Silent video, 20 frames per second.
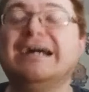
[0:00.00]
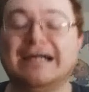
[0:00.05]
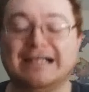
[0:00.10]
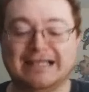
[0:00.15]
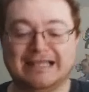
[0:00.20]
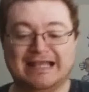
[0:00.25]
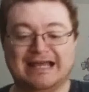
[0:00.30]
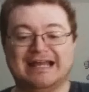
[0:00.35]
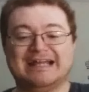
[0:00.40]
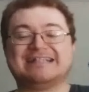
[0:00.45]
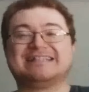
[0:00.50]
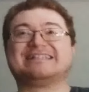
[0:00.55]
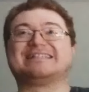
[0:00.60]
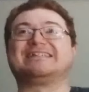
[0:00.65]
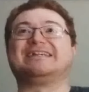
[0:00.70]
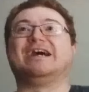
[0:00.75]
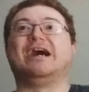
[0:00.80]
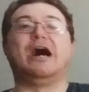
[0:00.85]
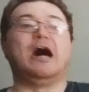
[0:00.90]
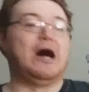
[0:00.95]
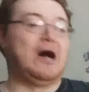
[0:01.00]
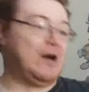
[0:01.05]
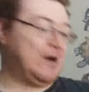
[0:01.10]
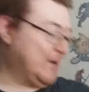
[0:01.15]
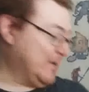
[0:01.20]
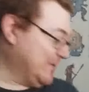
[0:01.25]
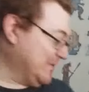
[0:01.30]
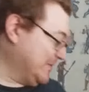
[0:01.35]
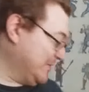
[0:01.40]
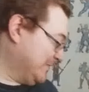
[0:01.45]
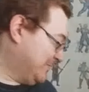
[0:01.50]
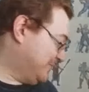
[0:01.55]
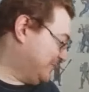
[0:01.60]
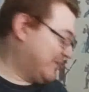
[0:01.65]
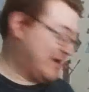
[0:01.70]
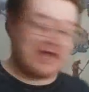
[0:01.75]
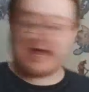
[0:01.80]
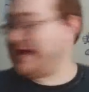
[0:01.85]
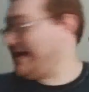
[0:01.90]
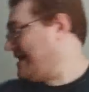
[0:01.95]
Let's go!
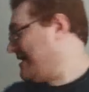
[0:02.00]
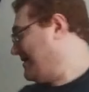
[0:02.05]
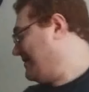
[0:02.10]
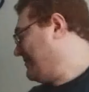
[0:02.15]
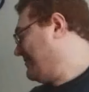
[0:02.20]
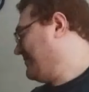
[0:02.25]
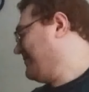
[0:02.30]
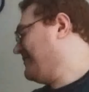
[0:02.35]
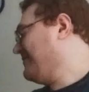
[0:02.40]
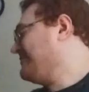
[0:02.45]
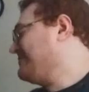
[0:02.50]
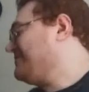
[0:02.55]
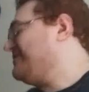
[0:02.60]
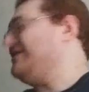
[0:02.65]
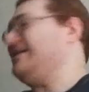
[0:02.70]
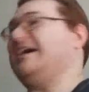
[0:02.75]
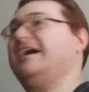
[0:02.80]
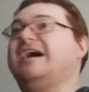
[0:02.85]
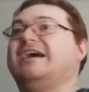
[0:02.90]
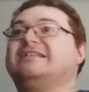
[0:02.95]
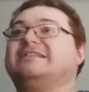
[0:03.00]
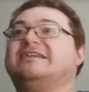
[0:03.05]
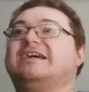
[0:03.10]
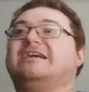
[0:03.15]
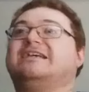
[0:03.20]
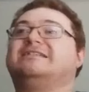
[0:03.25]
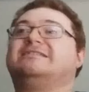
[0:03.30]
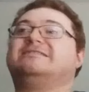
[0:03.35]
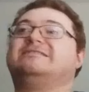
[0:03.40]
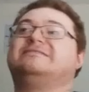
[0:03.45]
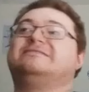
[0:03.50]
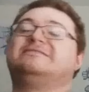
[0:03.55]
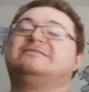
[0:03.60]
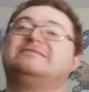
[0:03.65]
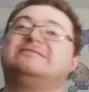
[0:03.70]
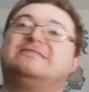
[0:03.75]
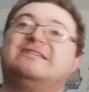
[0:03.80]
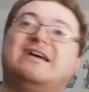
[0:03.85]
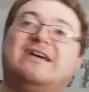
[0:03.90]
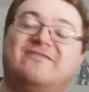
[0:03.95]
Woo! Chad de
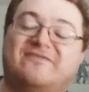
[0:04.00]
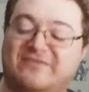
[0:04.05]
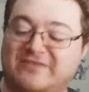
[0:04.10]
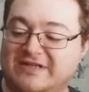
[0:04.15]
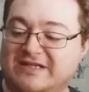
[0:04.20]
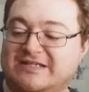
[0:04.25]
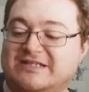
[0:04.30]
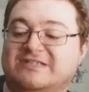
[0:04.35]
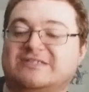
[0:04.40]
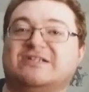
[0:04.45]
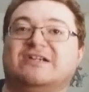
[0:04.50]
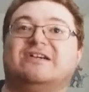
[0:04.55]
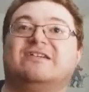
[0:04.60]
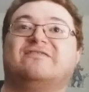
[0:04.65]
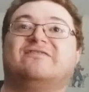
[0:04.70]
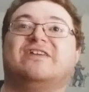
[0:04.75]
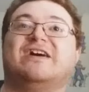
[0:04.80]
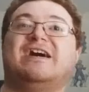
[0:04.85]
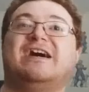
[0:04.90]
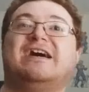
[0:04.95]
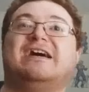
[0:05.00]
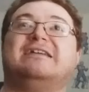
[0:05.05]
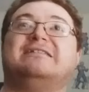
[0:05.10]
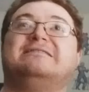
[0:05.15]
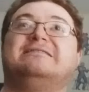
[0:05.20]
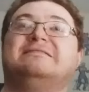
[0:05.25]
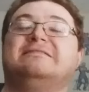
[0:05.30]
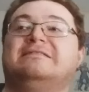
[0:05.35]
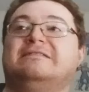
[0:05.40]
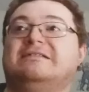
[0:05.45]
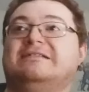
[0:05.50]
definitely deserved that.